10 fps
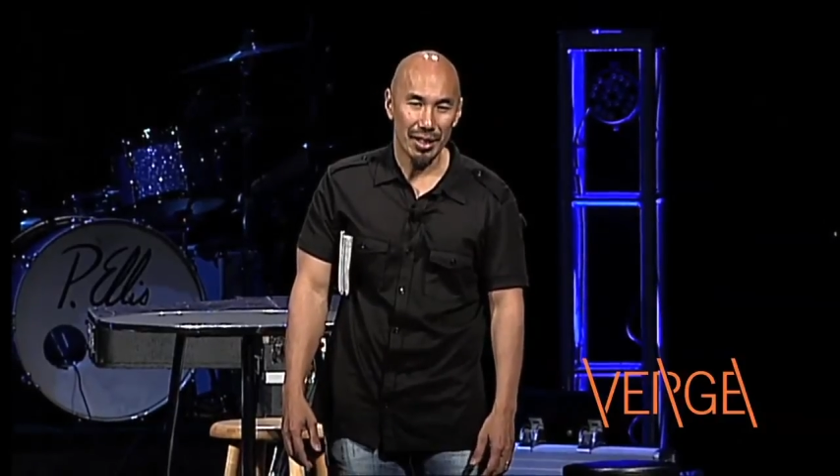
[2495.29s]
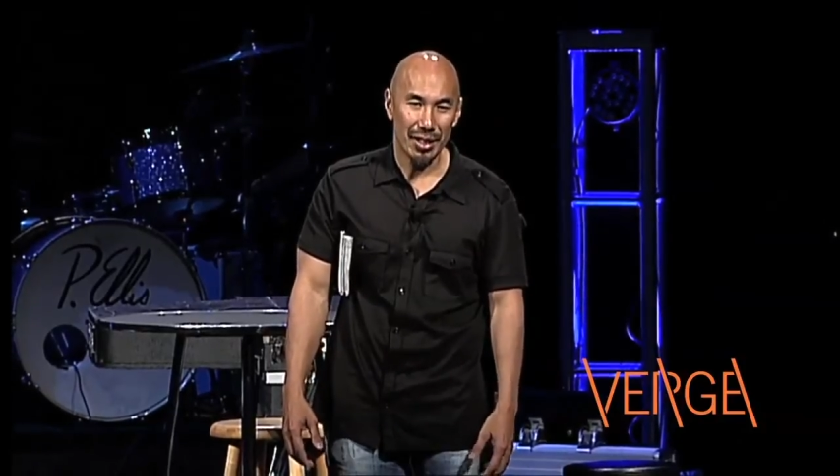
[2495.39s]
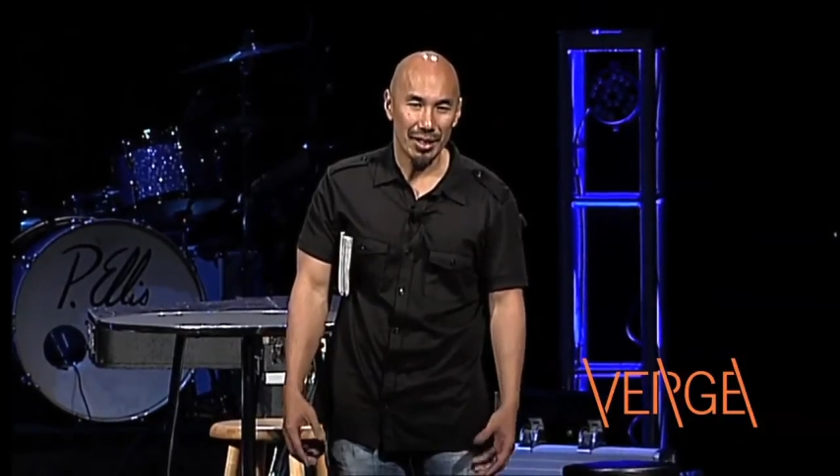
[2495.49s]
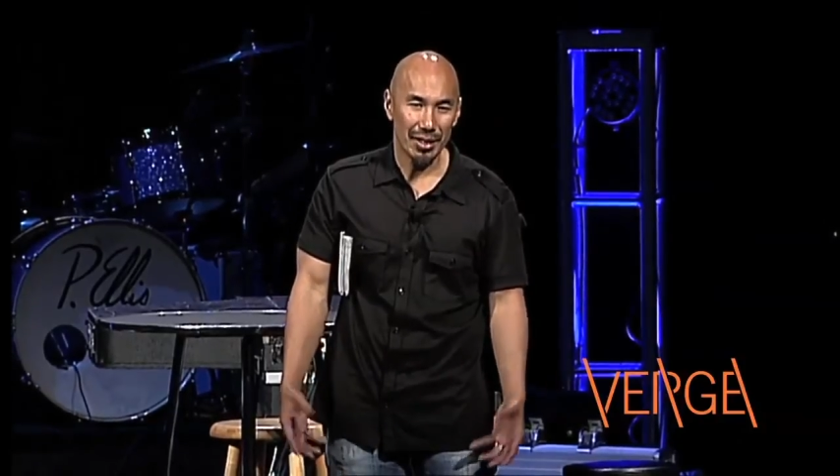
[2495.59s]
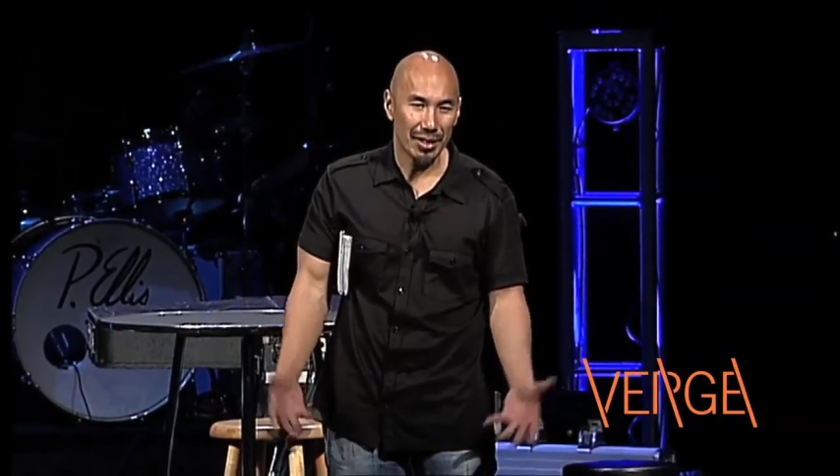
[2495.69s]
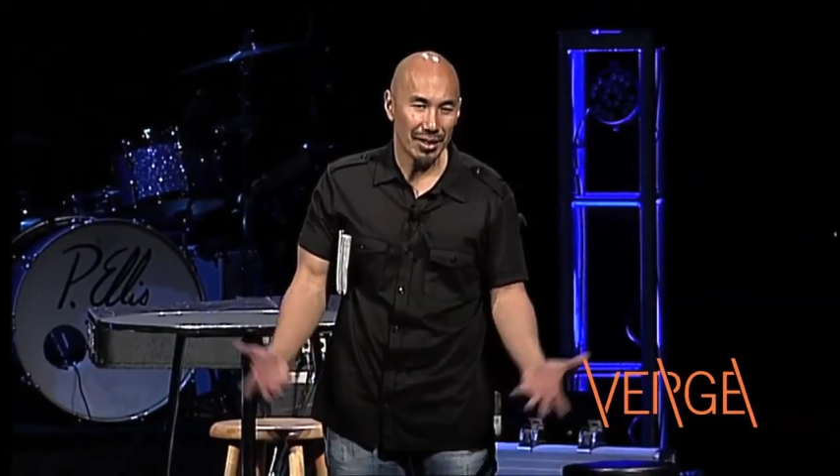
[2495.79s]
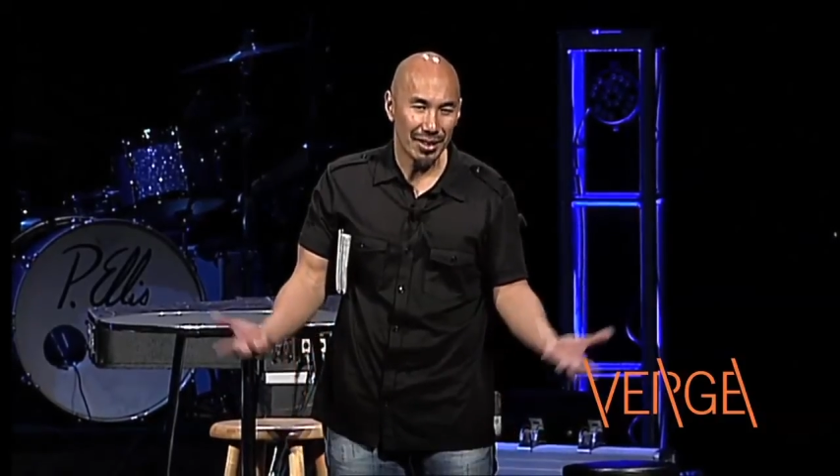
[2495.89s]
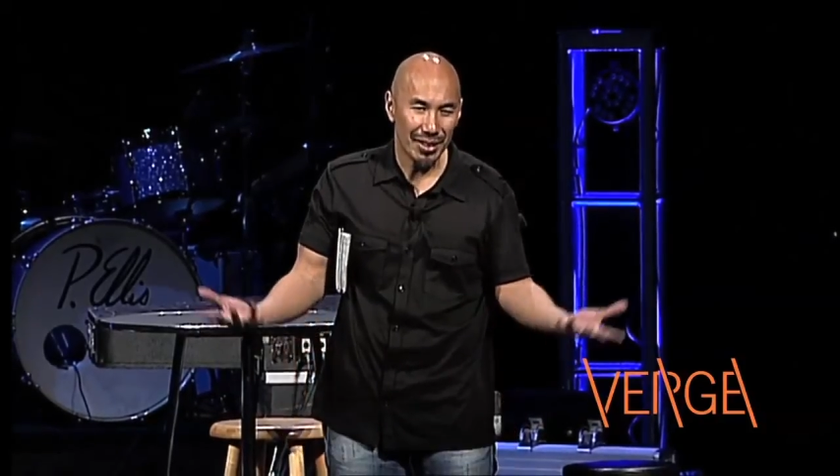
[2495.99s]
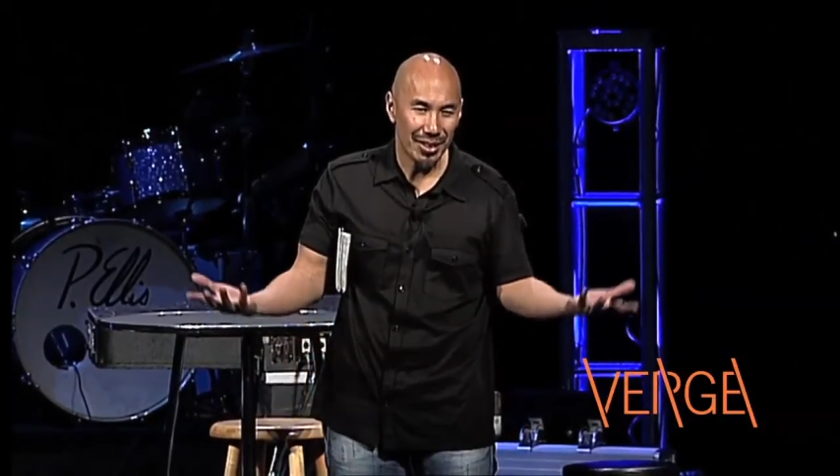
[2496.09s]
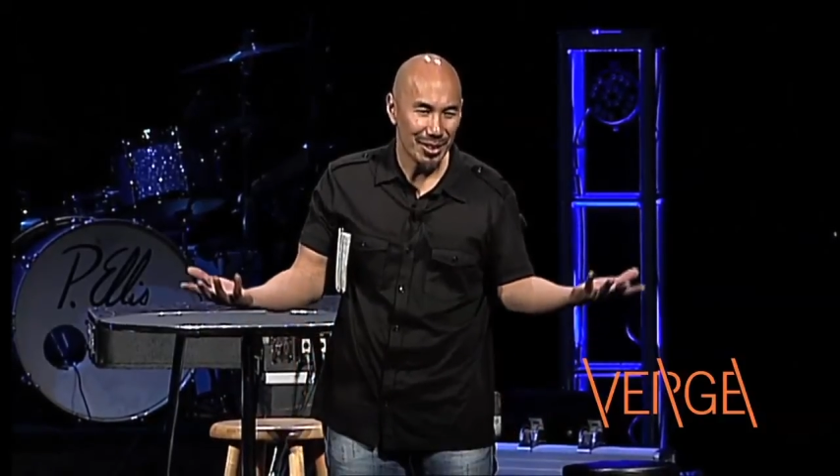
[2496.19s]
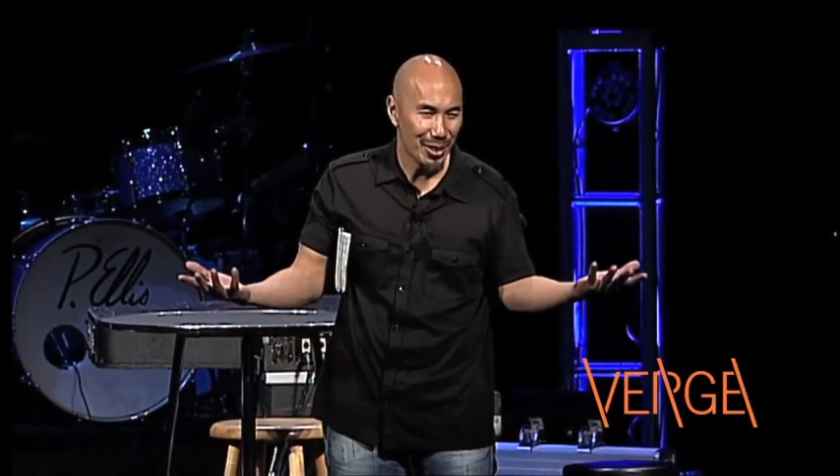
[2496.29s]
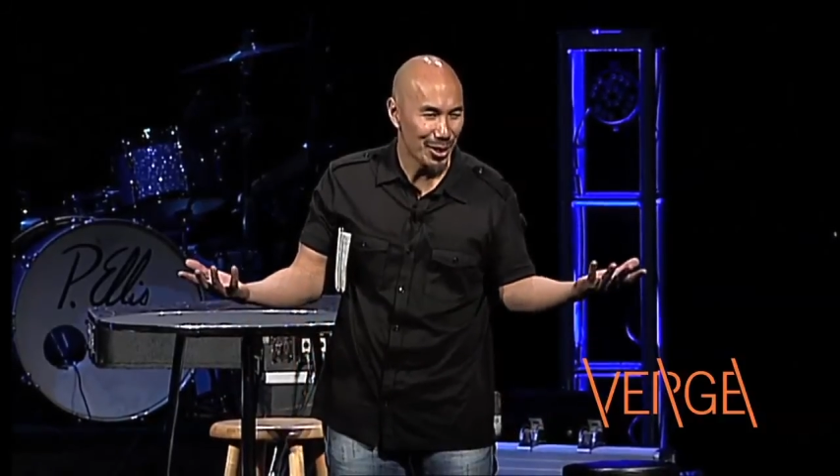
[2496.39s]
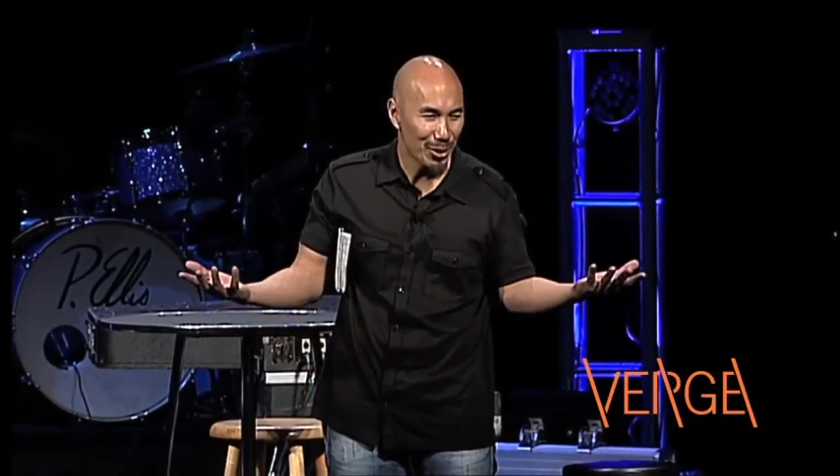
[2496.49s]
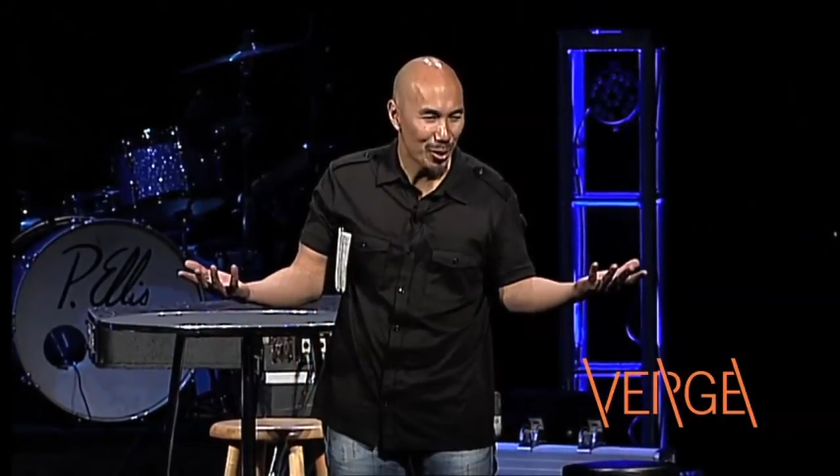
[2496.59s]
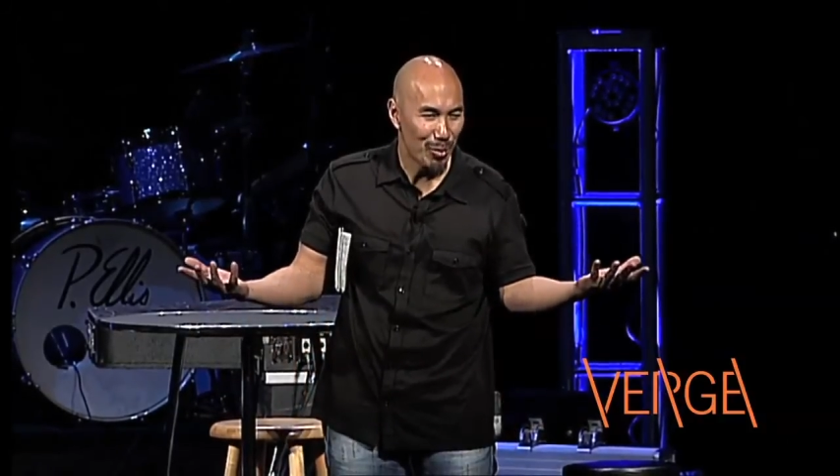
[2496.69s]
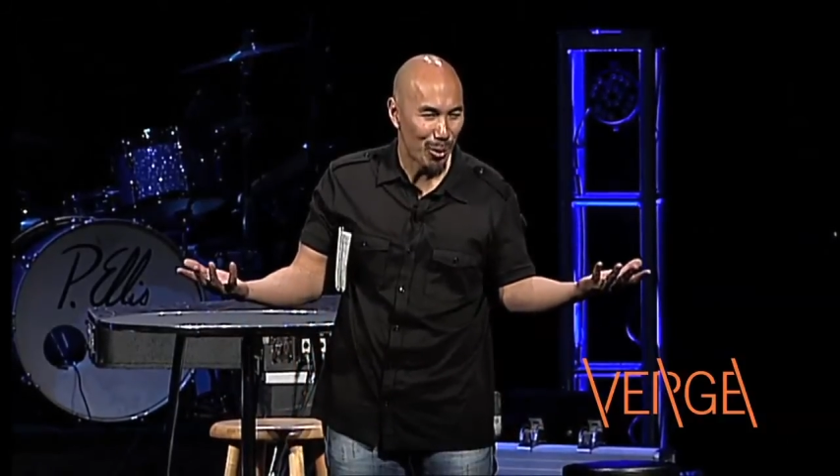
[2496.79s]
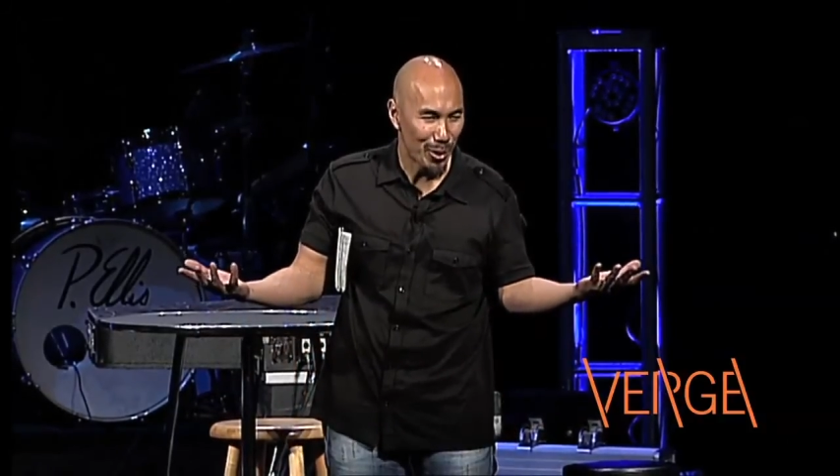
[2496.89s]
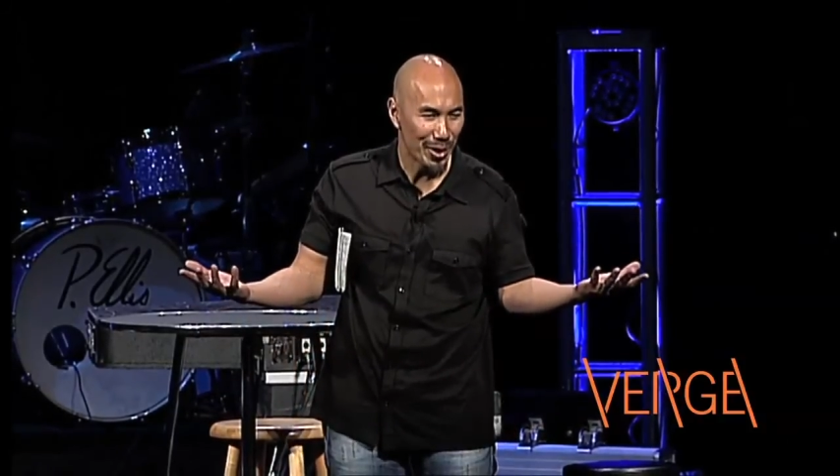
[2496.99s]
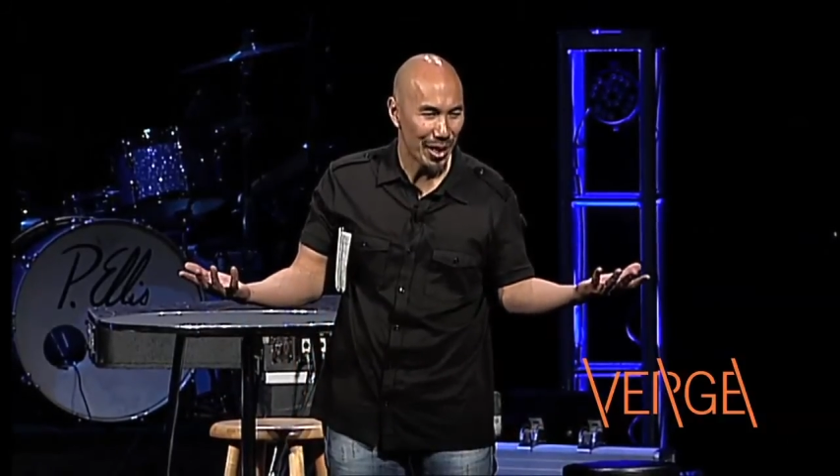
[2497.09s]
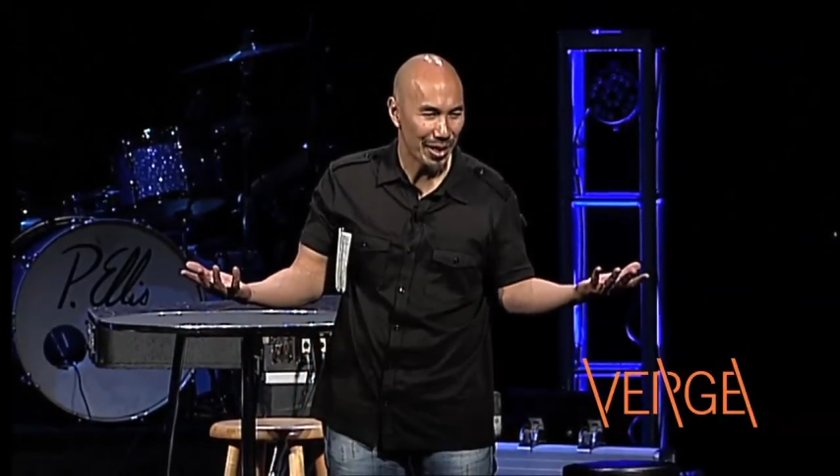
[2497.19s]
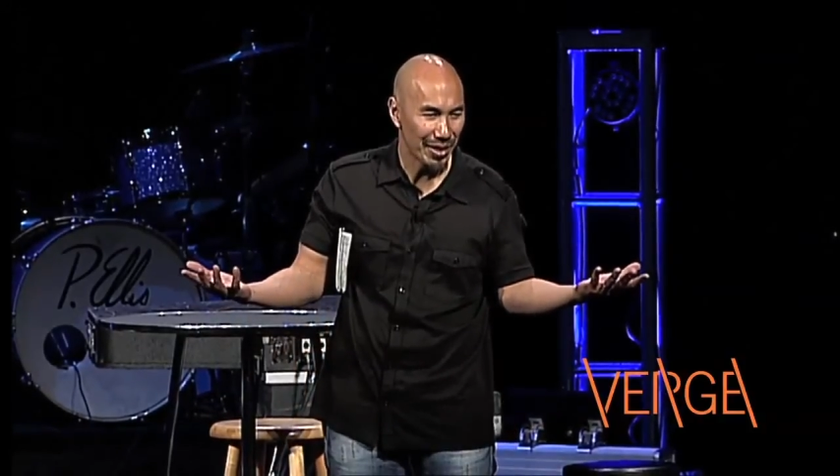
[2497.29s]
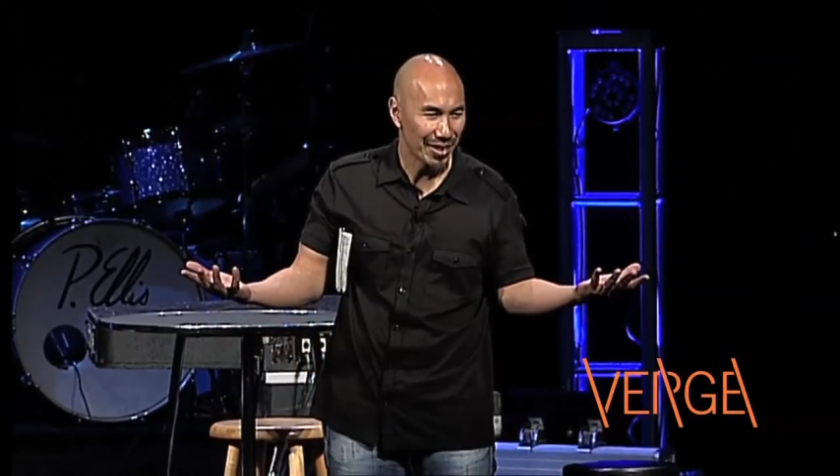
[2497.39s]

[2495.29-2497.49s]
Uh, aren't you just all bored of that?